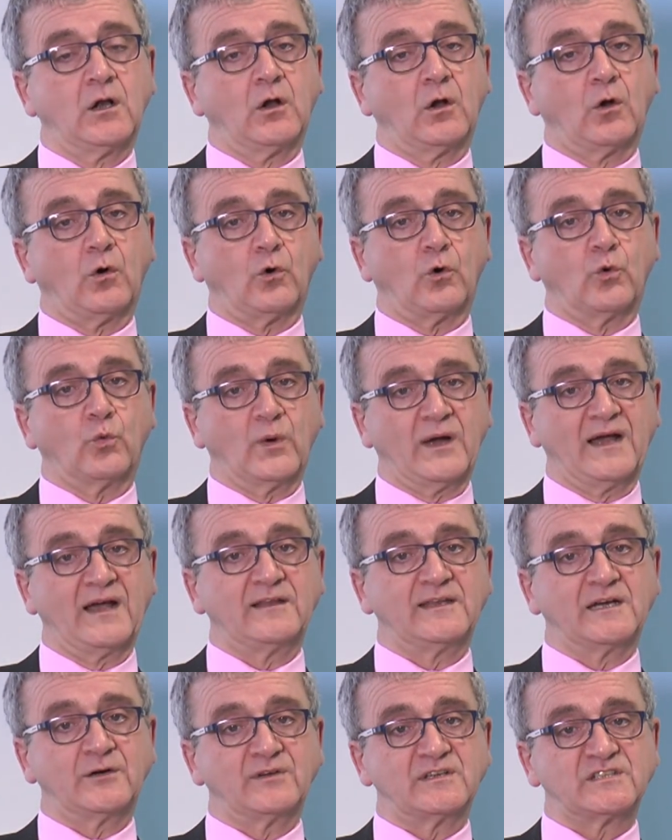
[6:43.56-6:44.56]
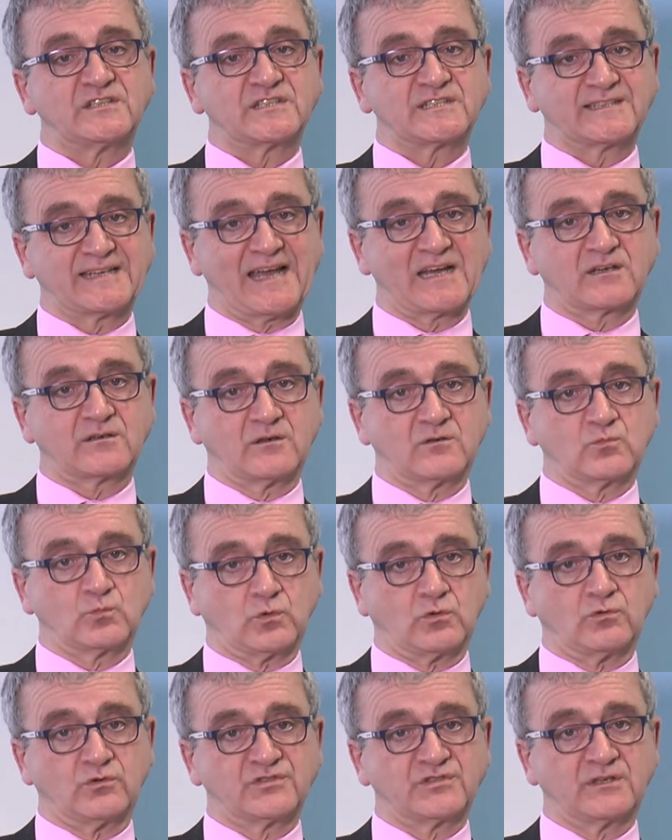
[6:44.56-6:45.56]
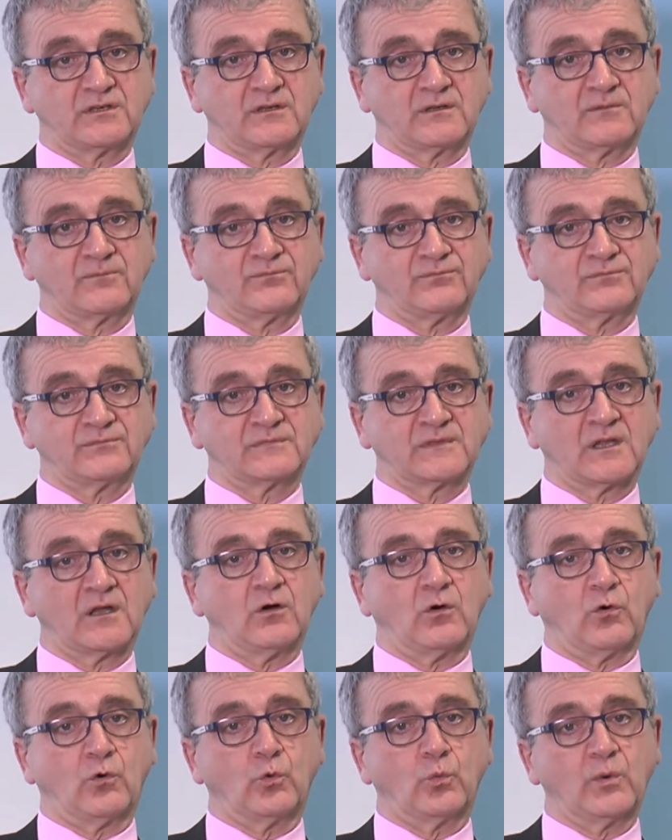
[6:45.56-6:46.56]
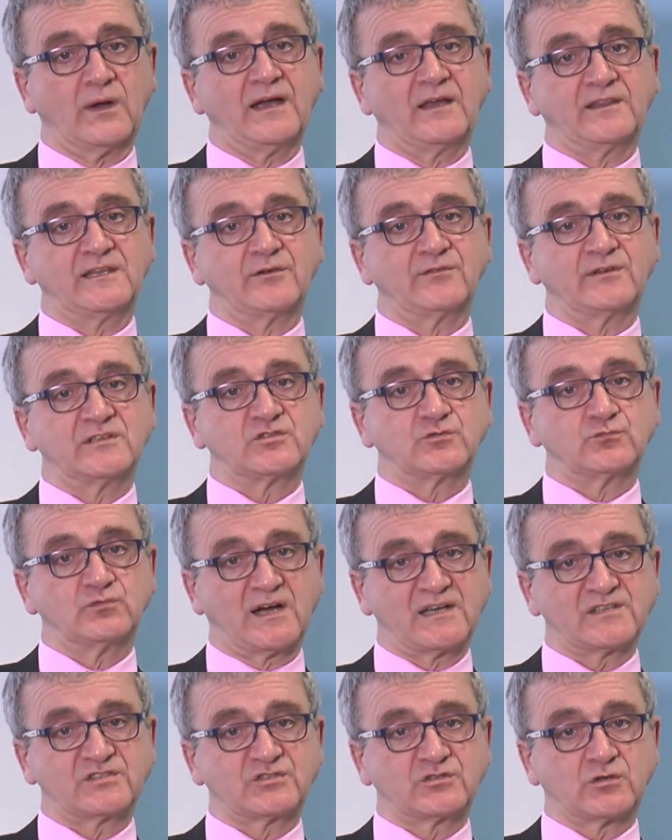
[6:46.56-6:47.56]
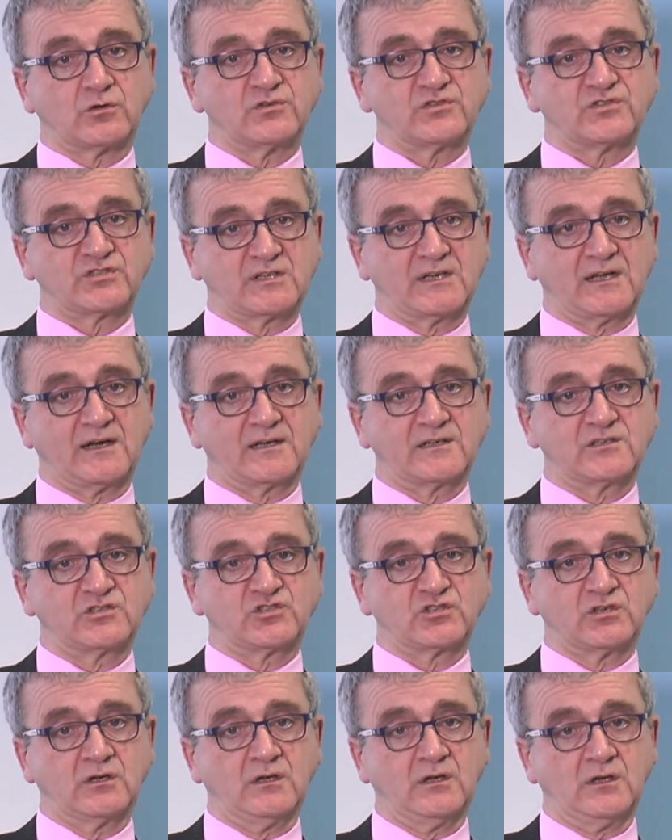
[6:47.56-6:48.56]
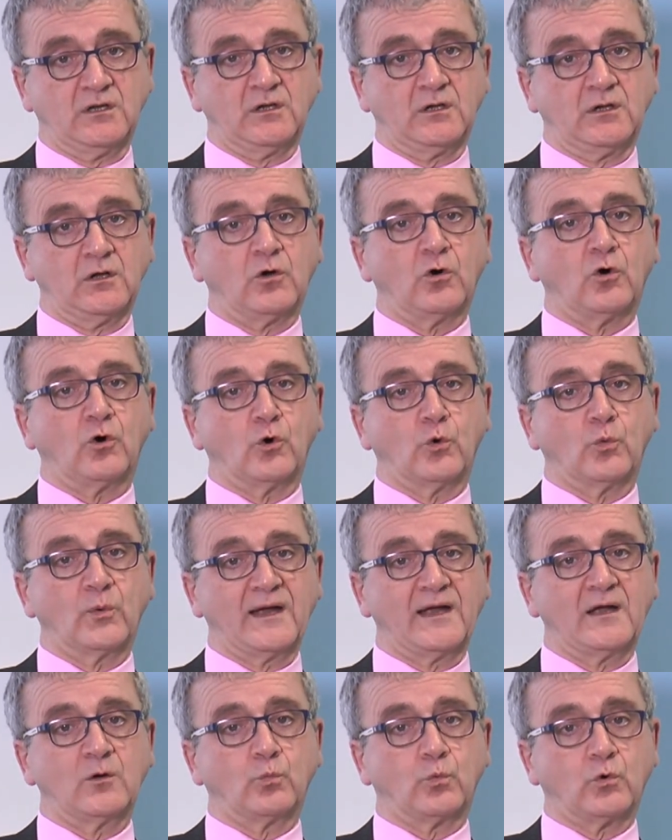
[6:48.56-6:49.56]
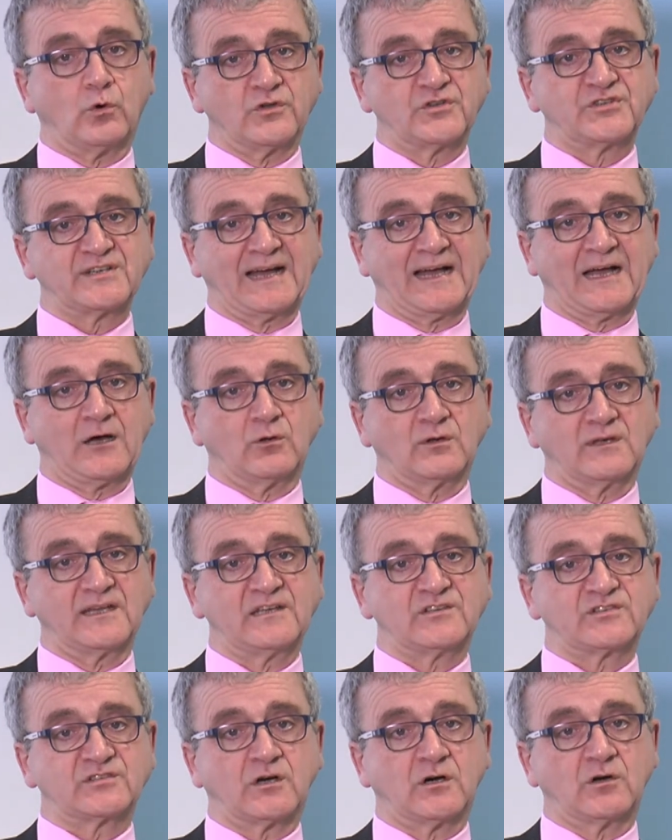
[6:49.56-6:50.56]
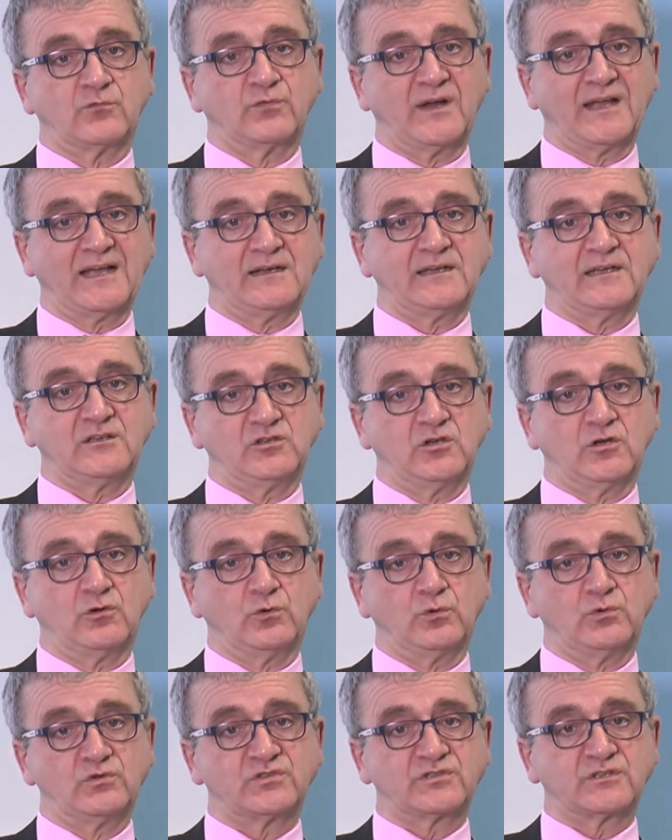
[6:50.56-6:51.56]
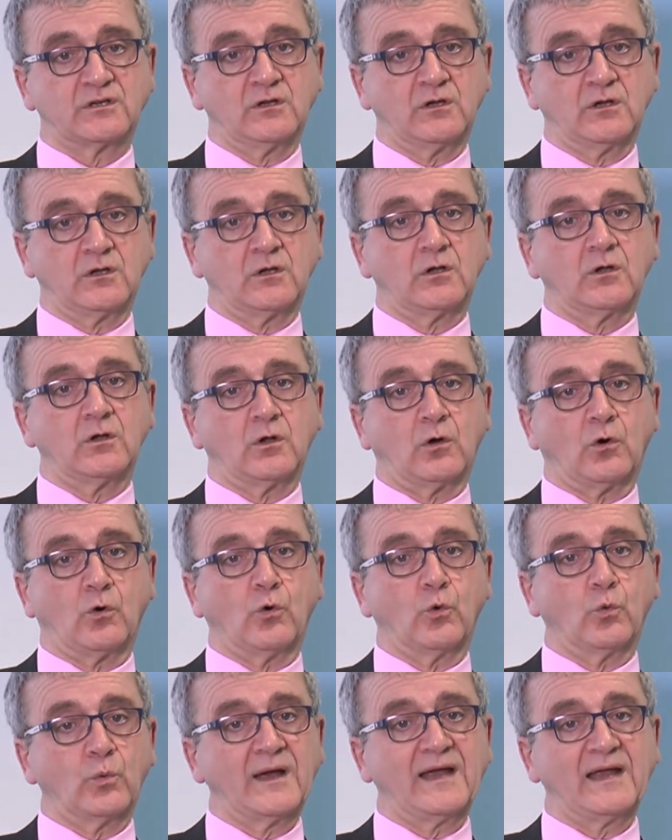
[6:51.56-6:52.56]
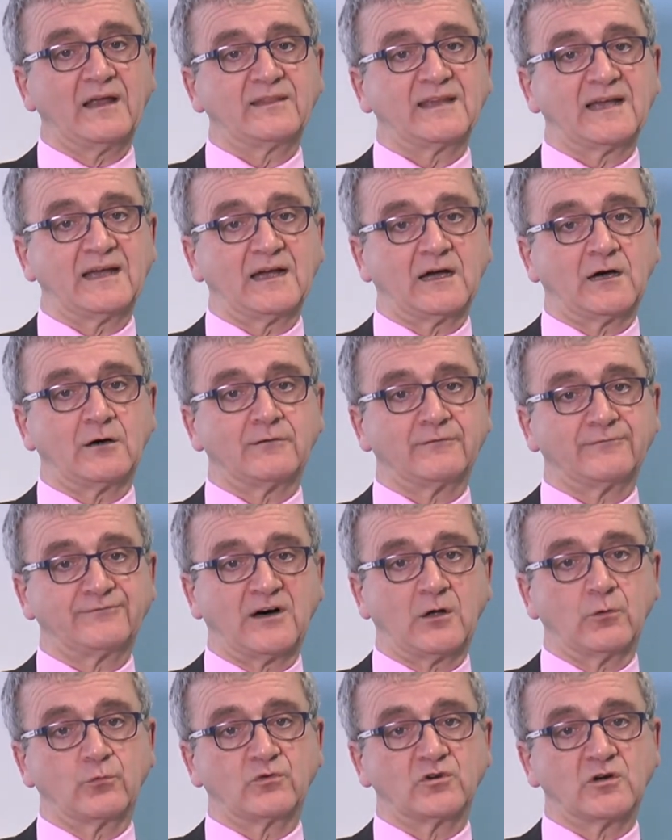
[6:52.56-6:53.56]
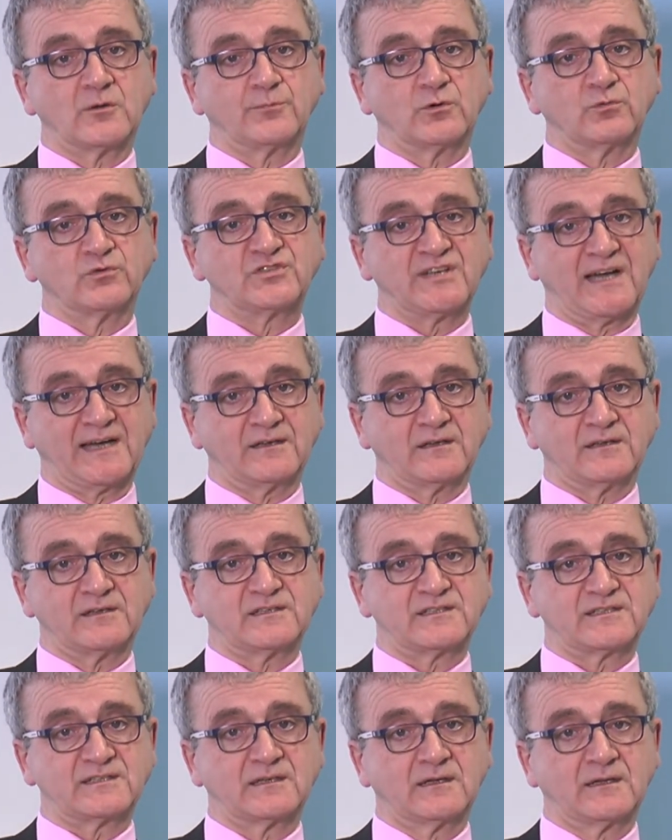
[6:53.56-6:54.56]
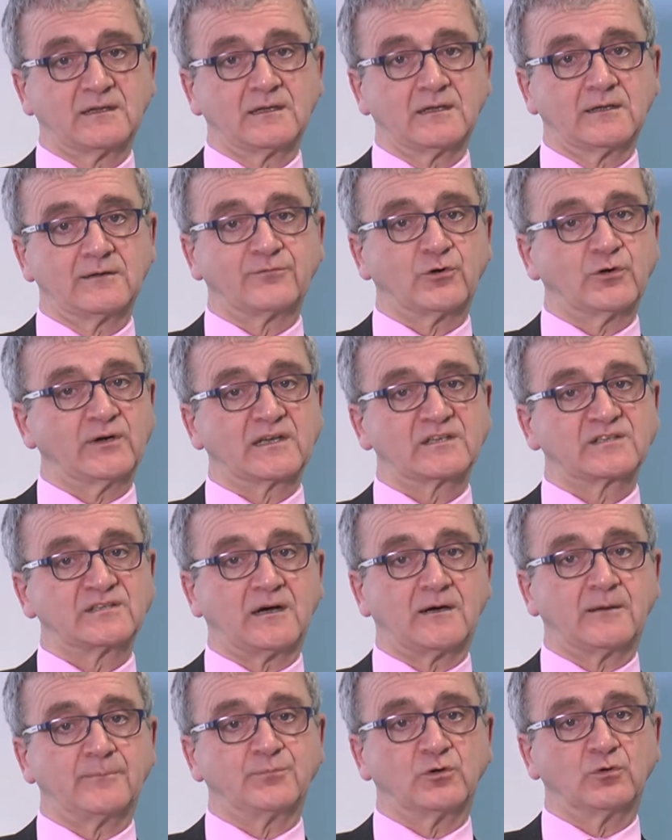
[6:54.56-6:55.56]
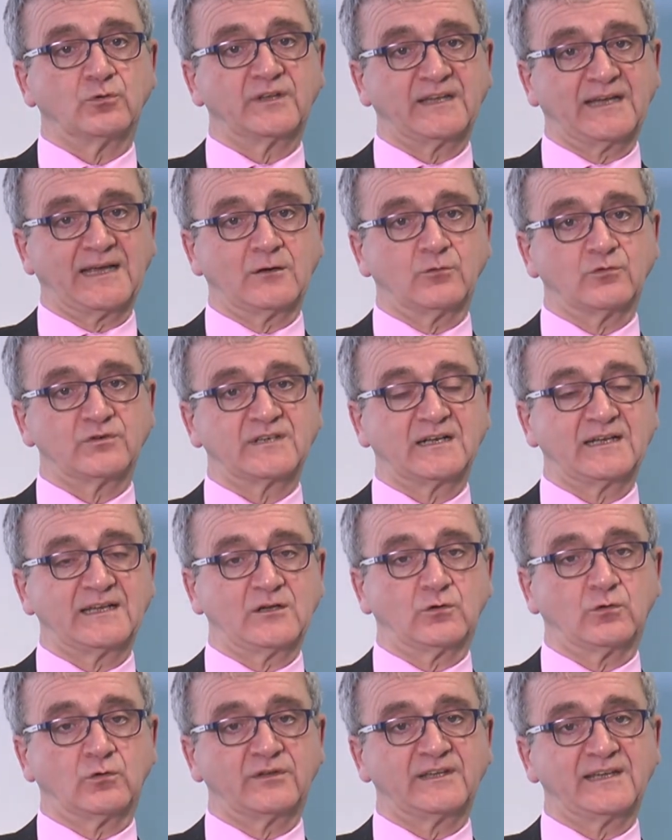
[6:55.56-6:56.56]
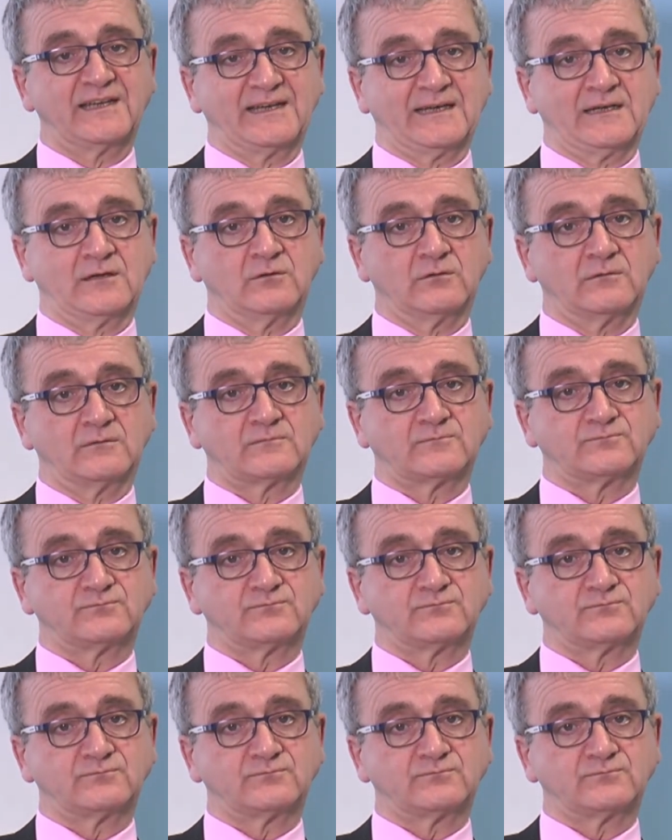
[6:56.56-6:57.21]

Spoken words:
or where there is stagnant water, or where there is rust or sludge, or where water outlets are rarely used, or where there are vulnerable tenants, for example the elderly or the ill.